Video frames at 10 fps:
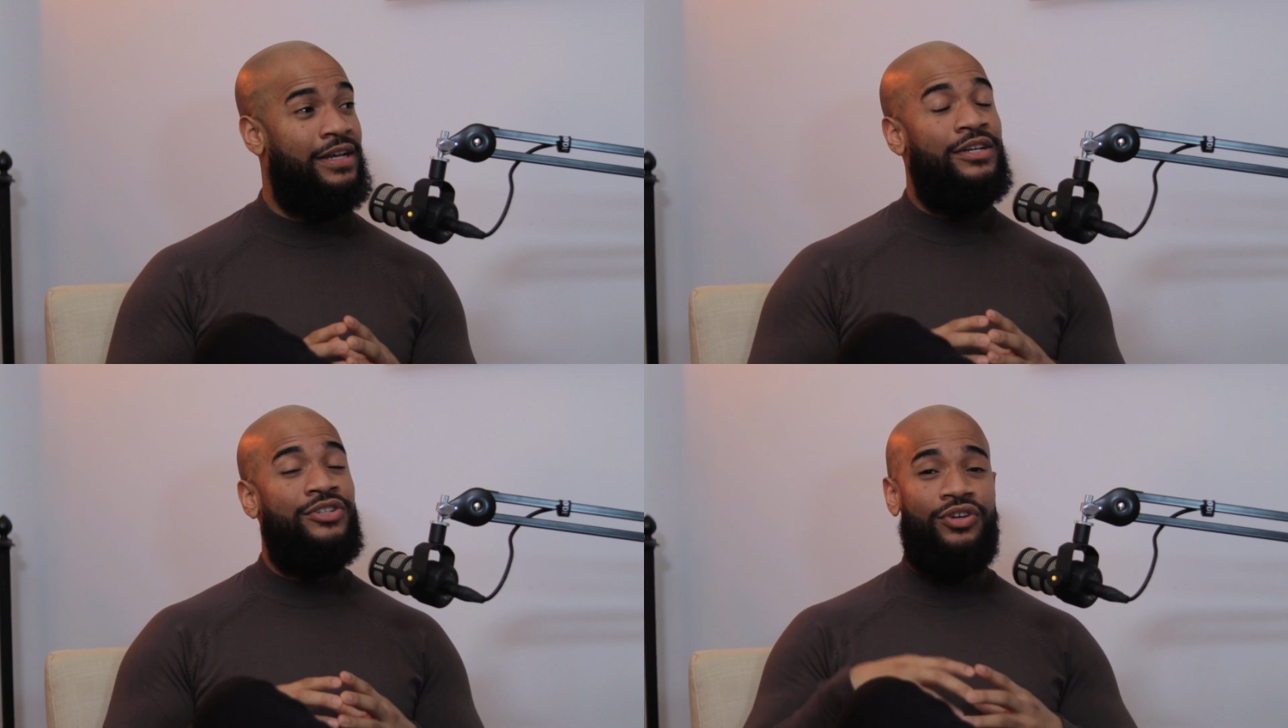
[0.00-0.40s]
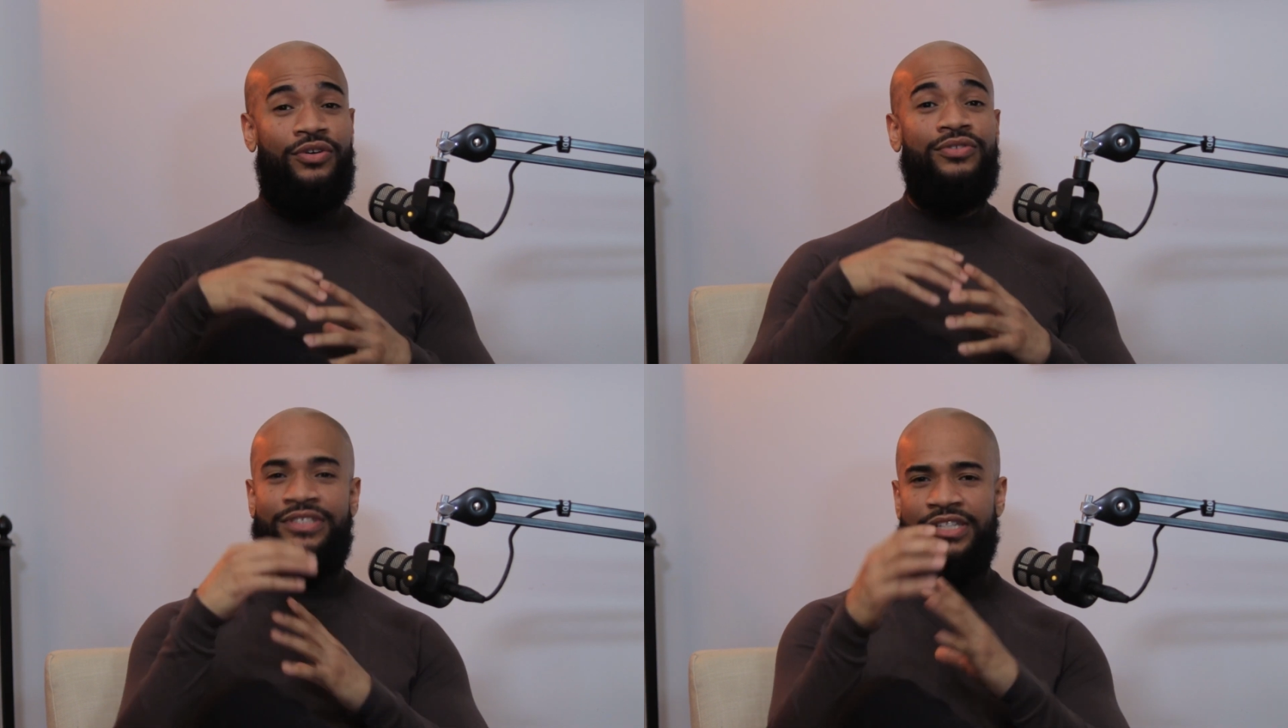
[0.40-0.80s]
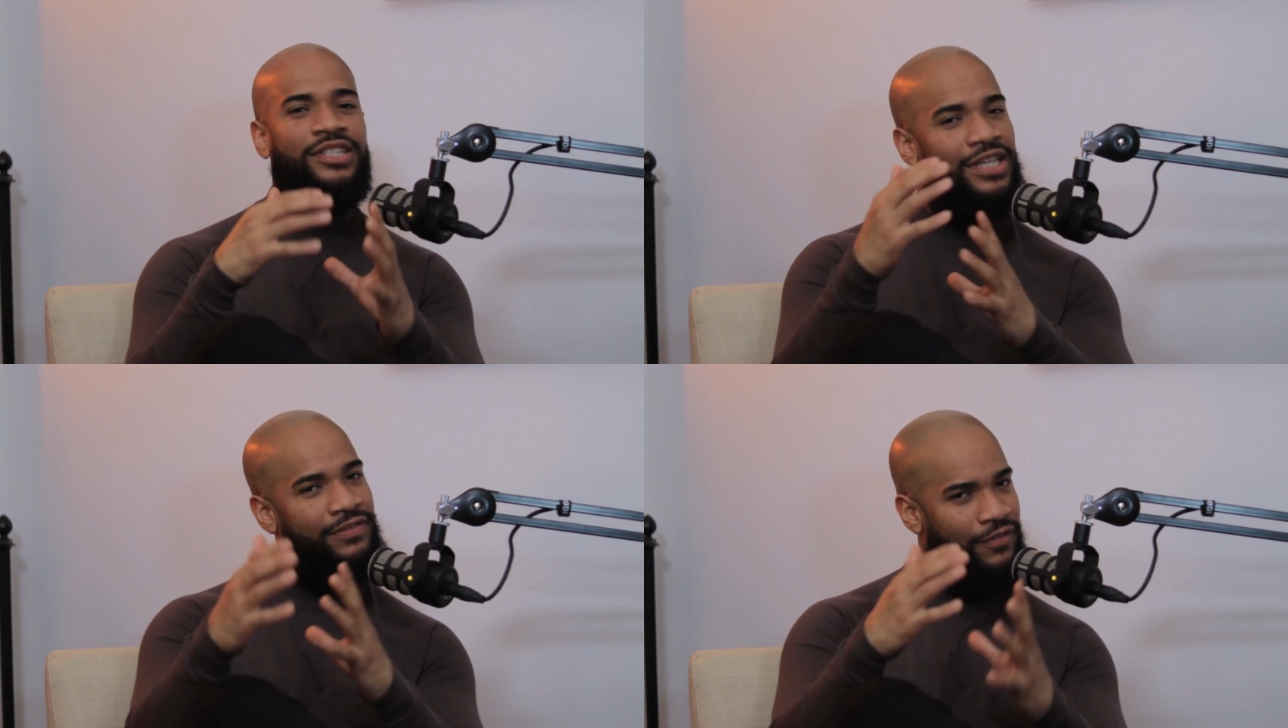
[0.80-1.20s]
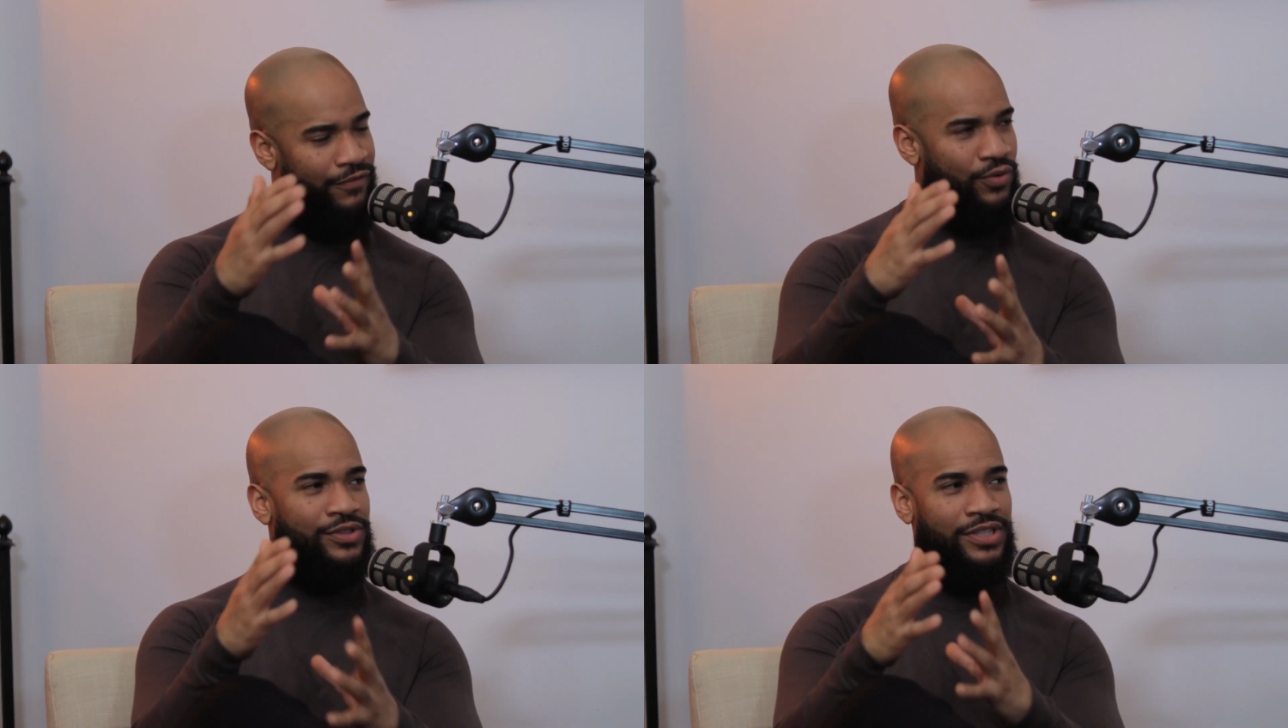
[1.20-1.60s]
So just to give the
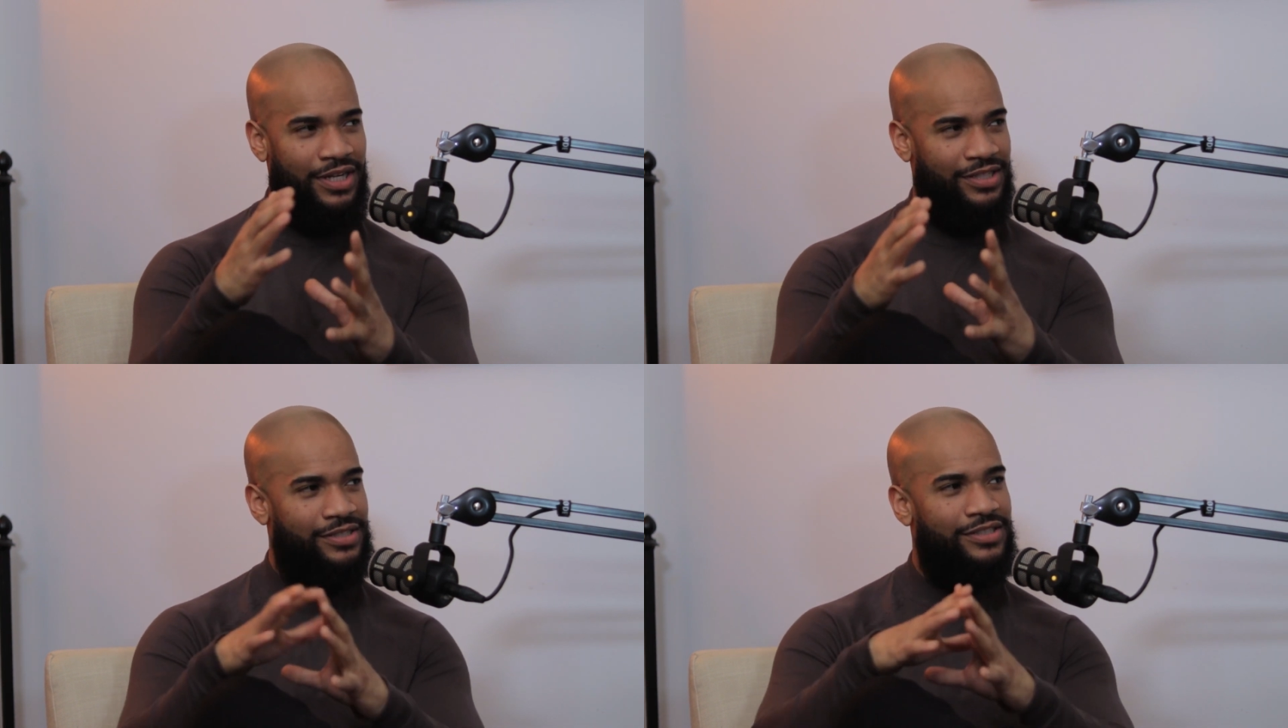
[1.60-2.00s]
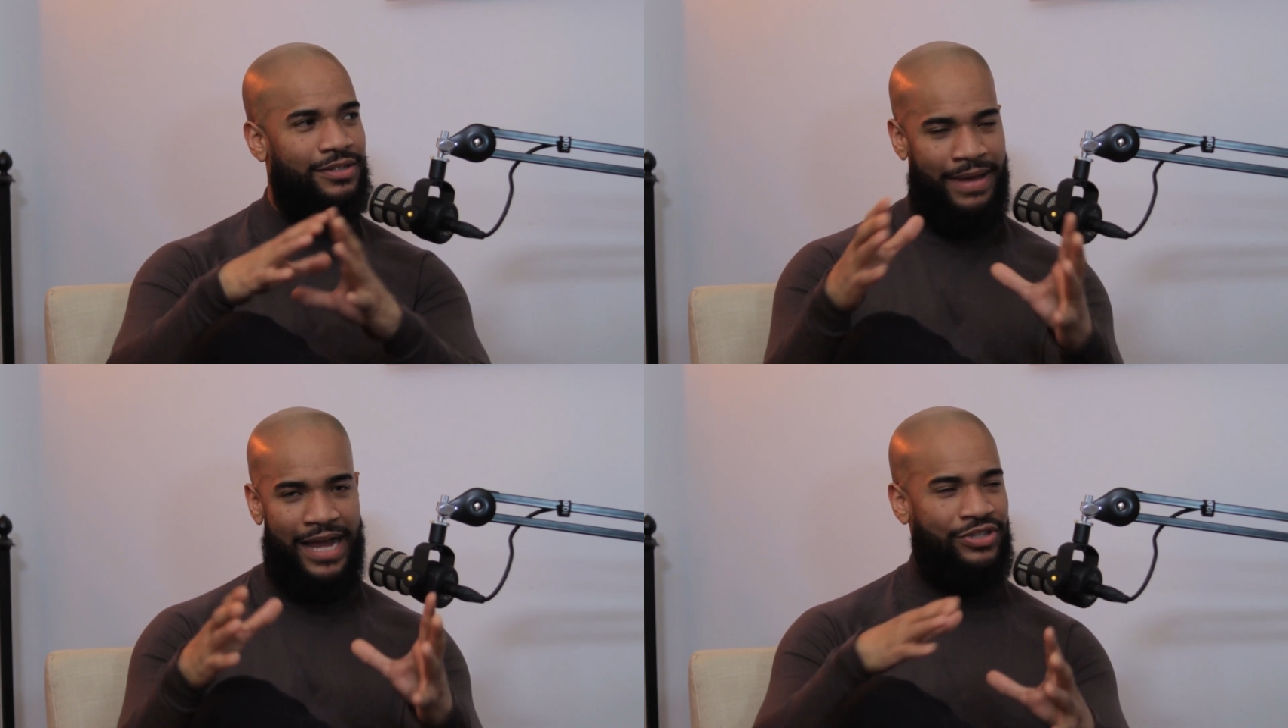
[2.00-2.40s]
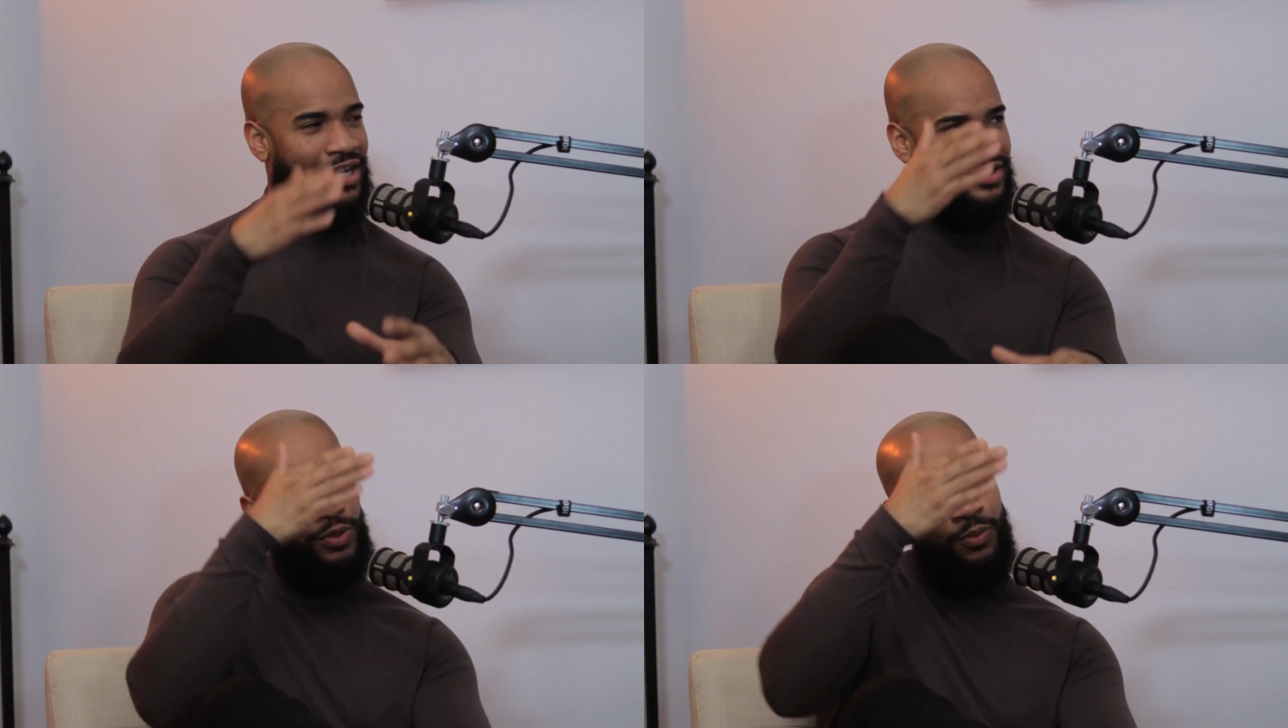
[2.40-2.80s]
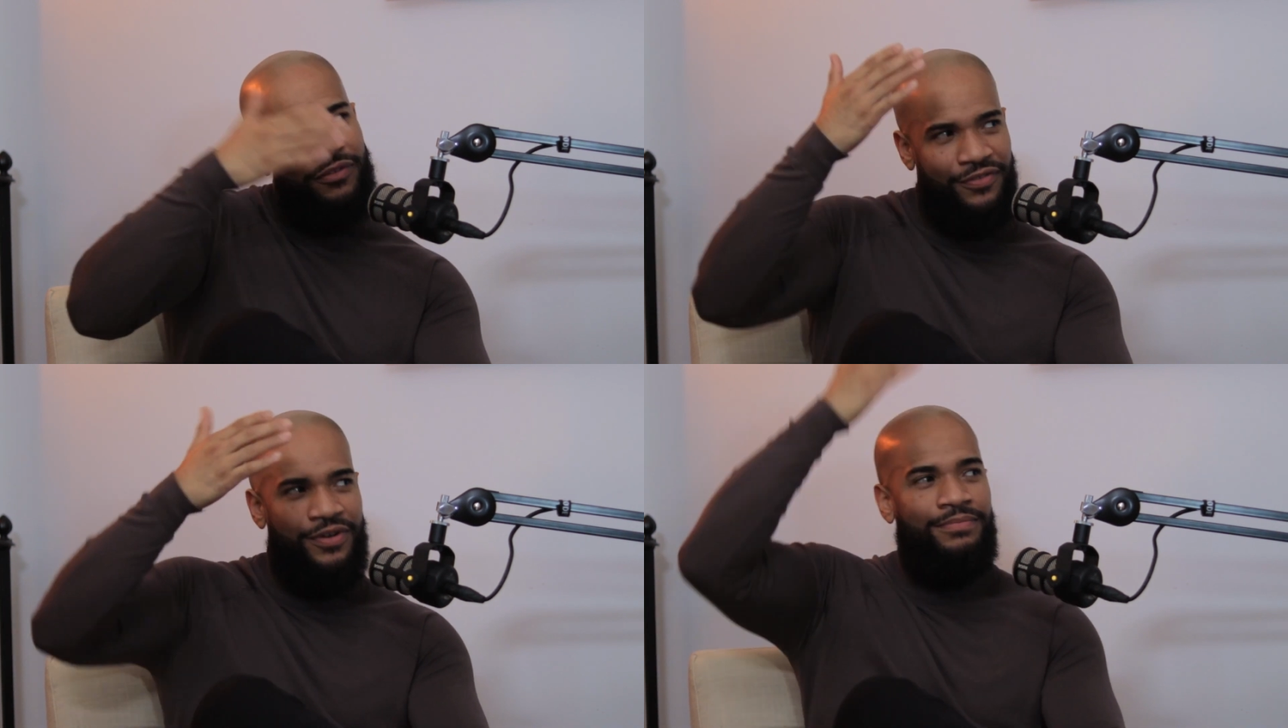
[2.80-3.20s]
viewers and the listeners a backtrack, because we went
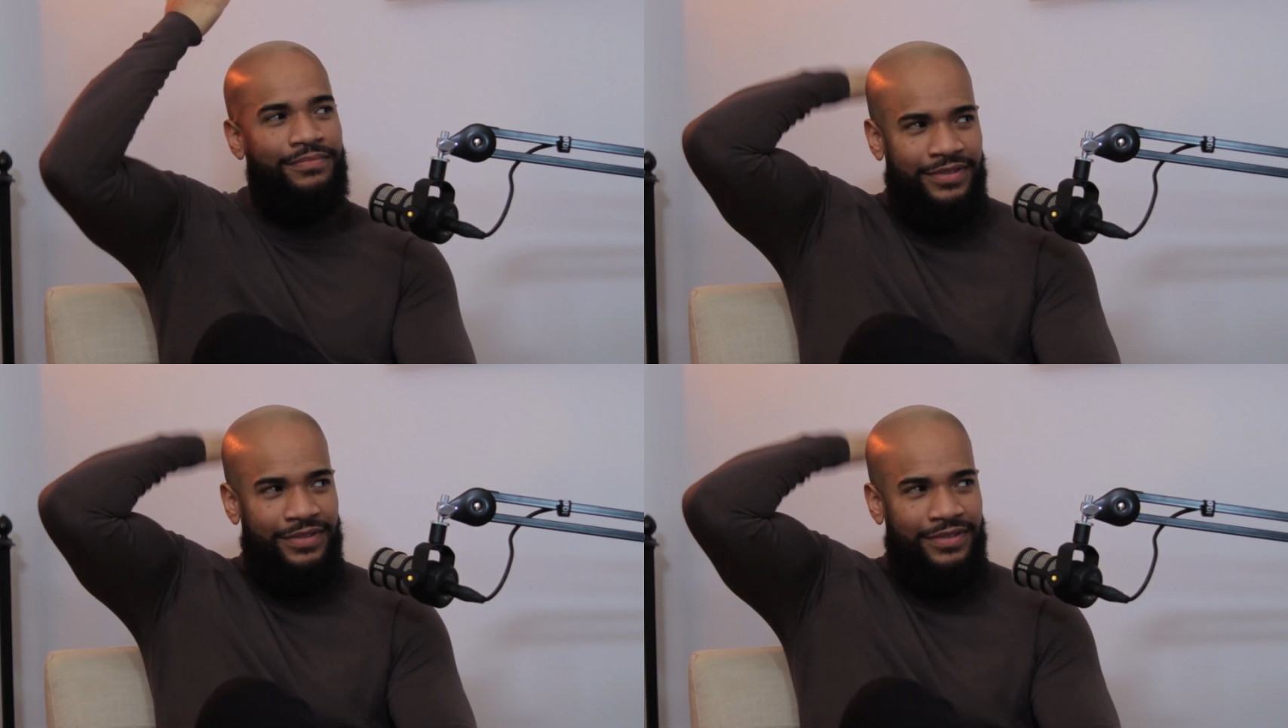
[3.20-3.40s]
from,